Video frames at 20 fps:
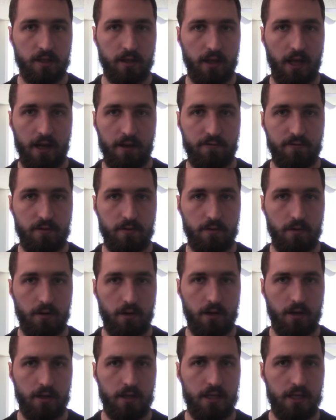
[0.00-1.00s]
life
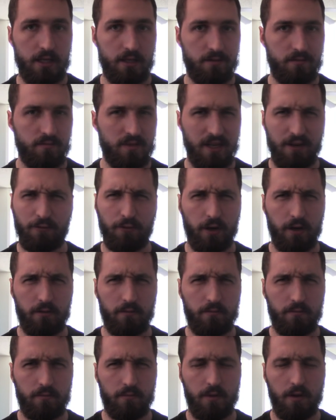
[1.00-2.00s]
is different.
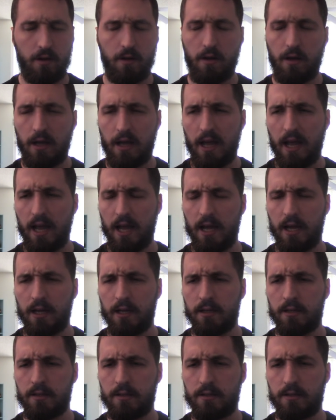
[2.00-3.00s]

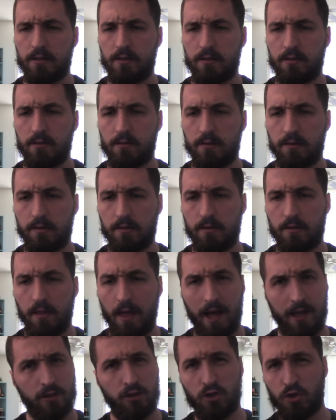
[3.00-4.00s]
And
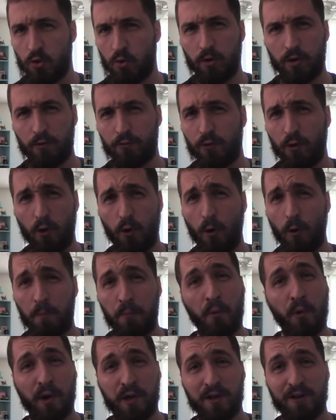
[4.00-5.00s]
that's sort of the whole
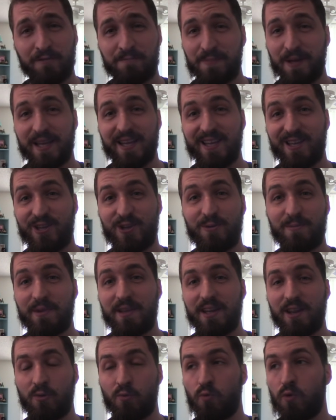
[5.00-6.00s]
point of being
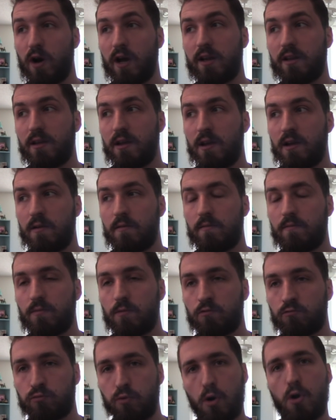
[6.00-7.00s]
human, and what
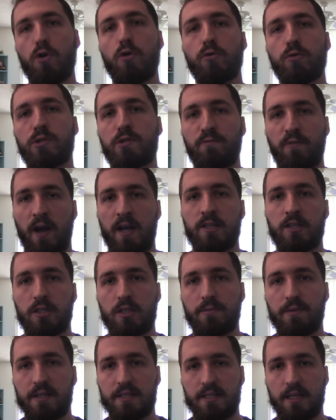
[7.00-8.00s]
Rose finds
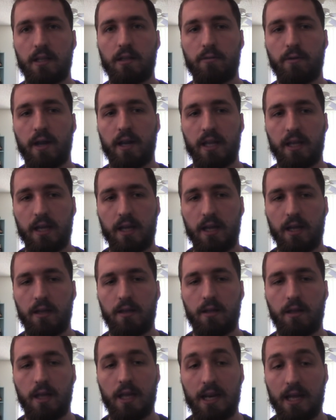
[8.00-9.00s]
so exhilarating
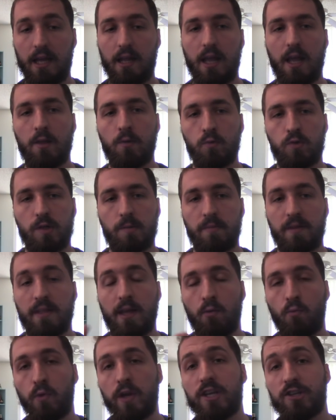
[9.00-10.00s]
in it, and something
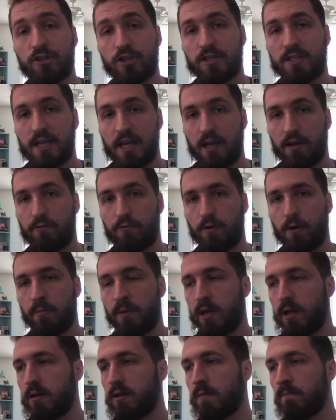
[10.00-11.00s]
that we should take from
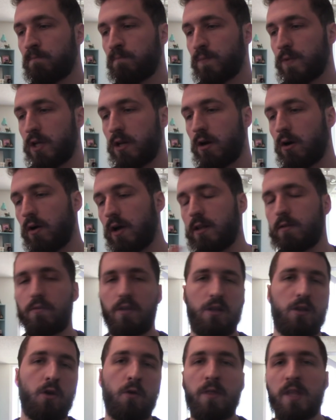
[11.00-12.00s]
it. You know, and
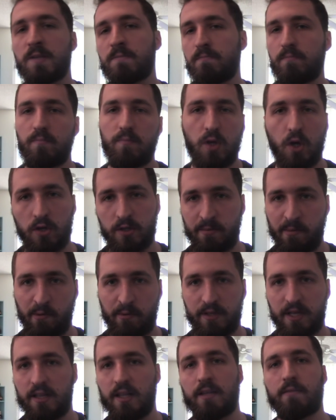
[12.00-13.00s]
you know this. You know, some
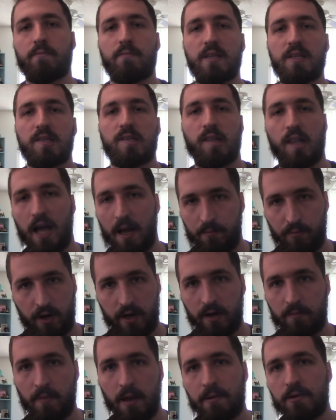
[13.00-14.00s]
people say like, "This is a lot,
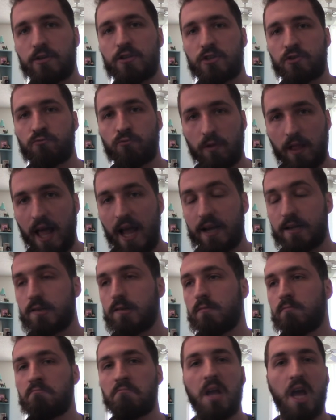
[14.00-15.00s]
Brandon. Maybe you should just relax."
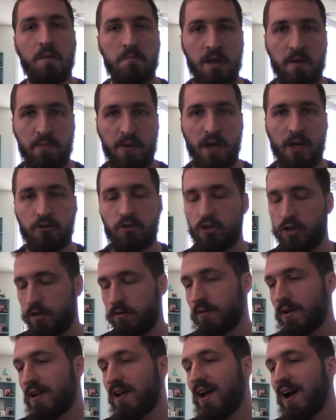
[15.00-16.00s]
And maybe I should.
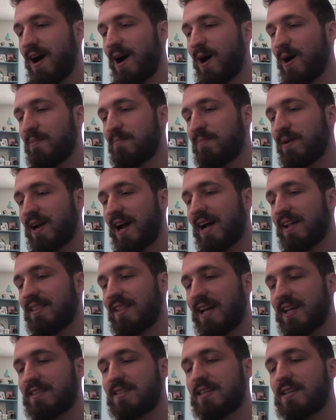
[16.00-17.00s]
But I'd
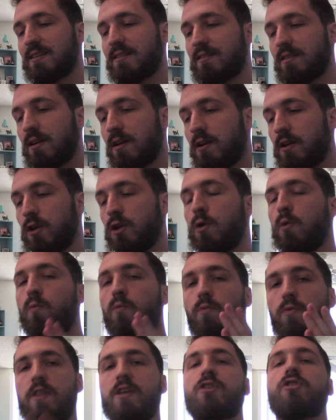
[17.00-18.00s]
like to. You know,
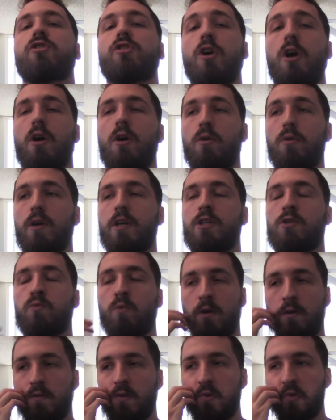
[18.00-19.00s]
this show is
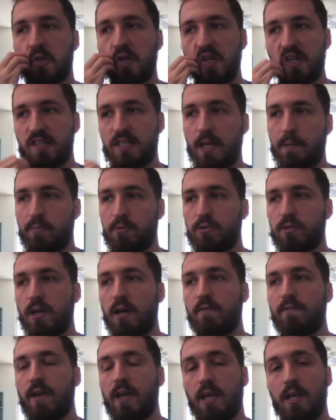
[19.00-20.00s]
one of those good examples
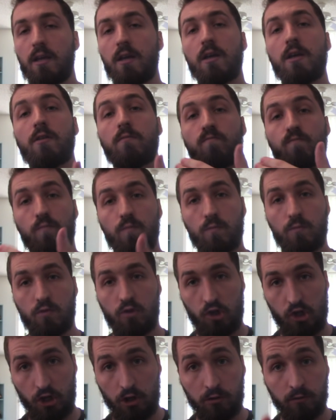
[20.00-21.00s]
of a
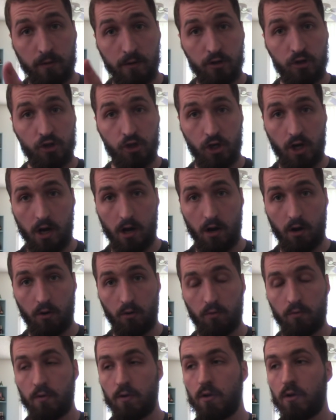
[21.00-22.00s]
children's
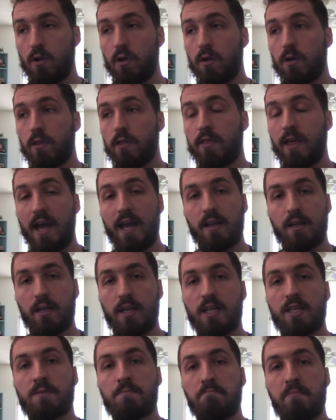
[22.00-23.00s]
show that
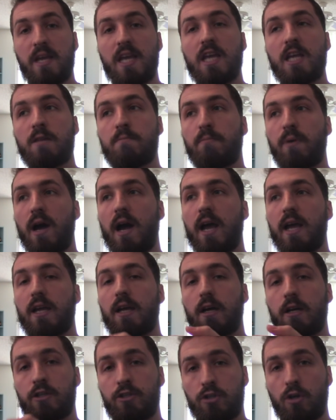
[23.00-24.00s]
is made by
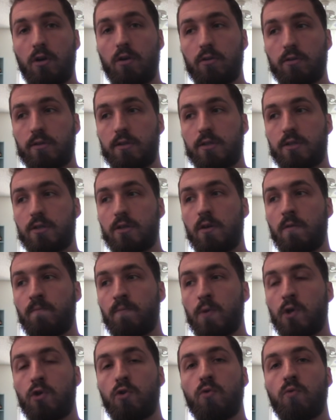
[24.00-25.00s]
adults
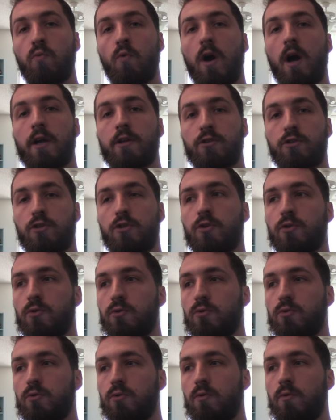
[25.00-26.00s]
who want
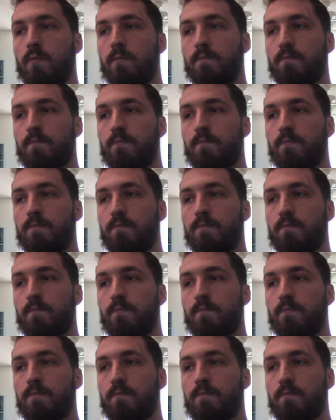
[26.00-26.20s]
to